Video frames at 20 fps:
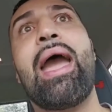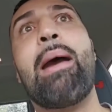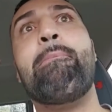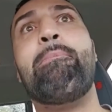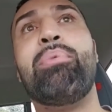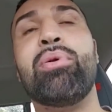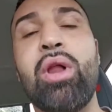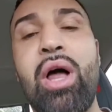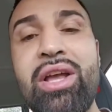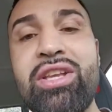
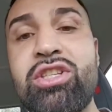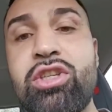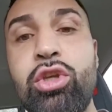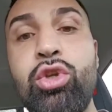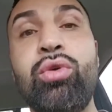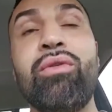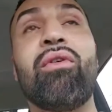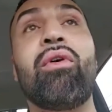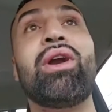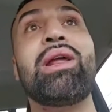Plus,
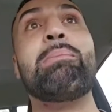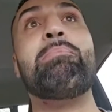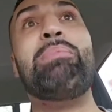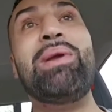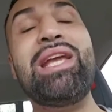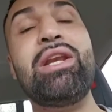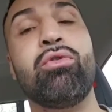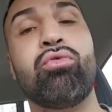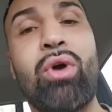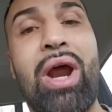you've already
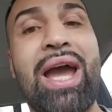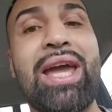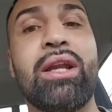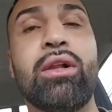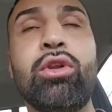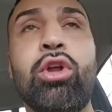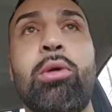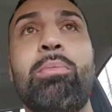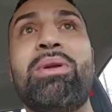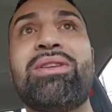beaten Ryan a
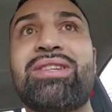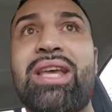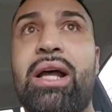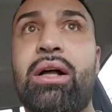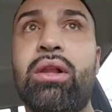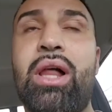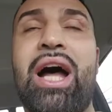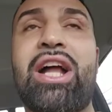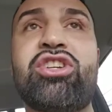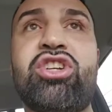little bit
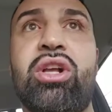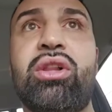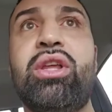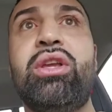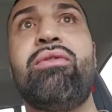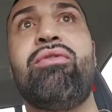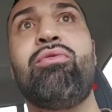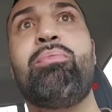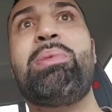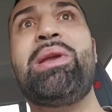psychologically.
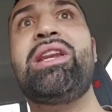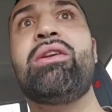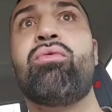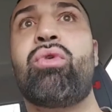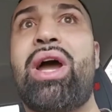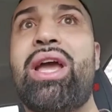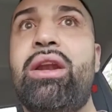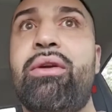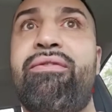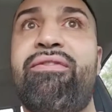You've beaten
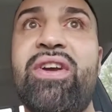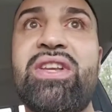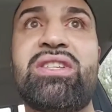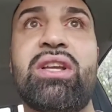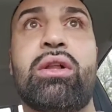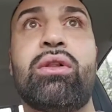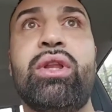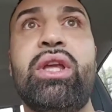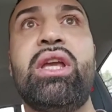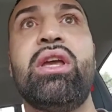Ryan
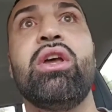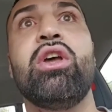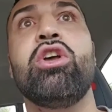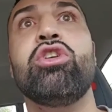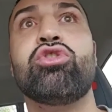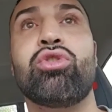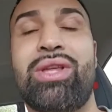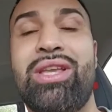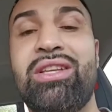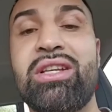physically.
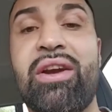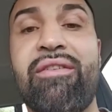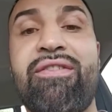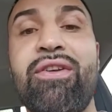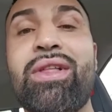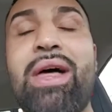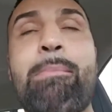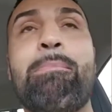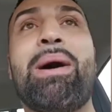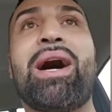So he's going to
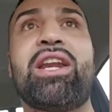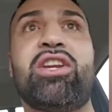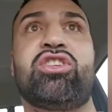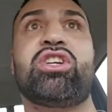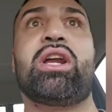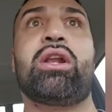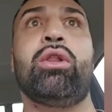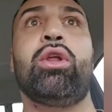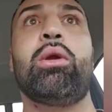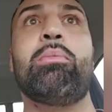feel that body
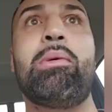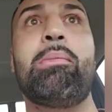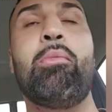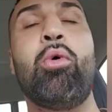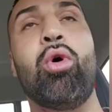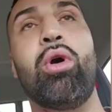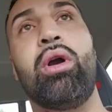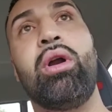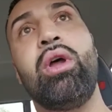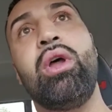shot a little bit
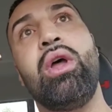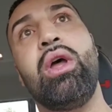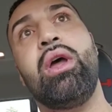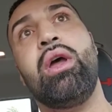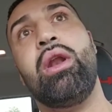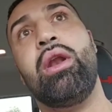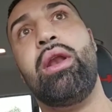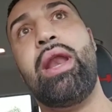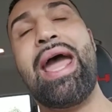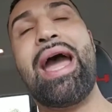more.
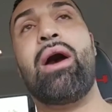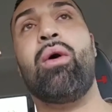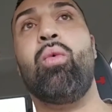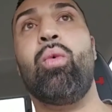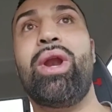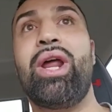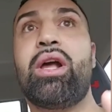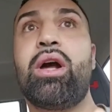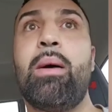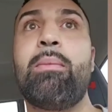Now,
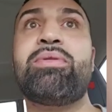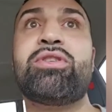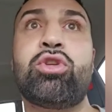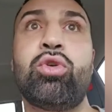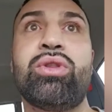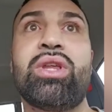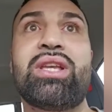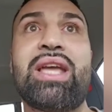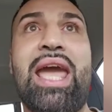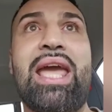when it comes to
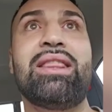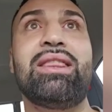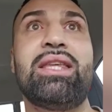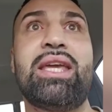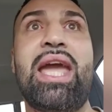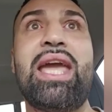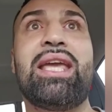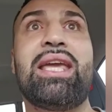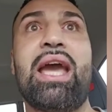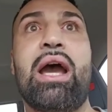the
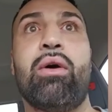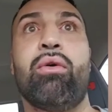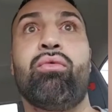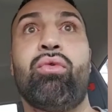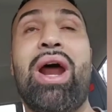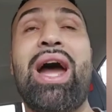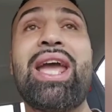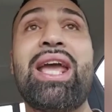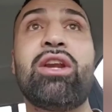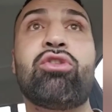eight count,
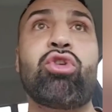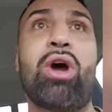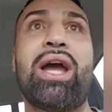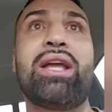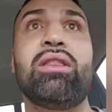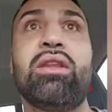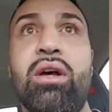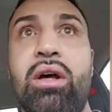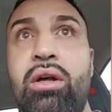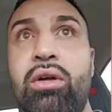Ryan
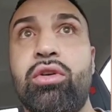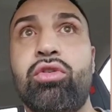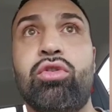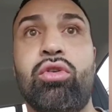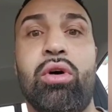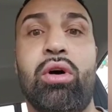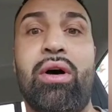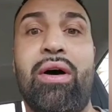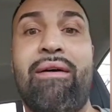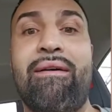tried to
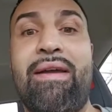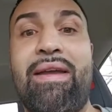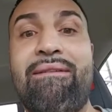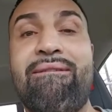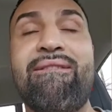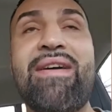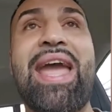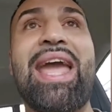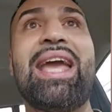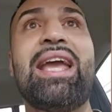
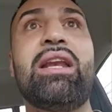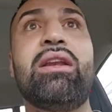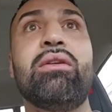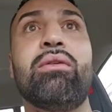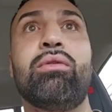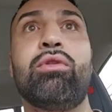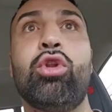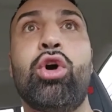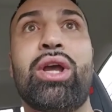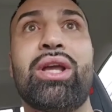evade
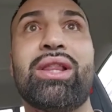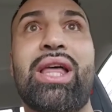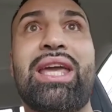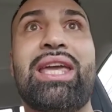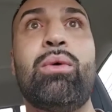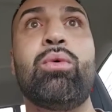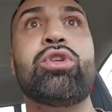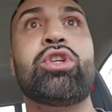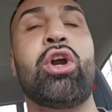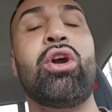looking like
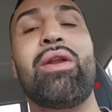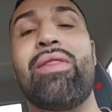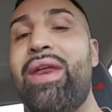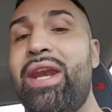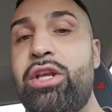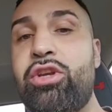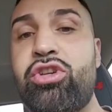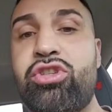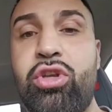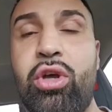he was hurt, and then
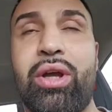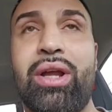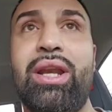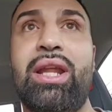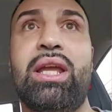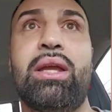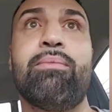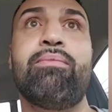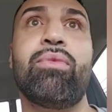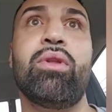he just took a knee.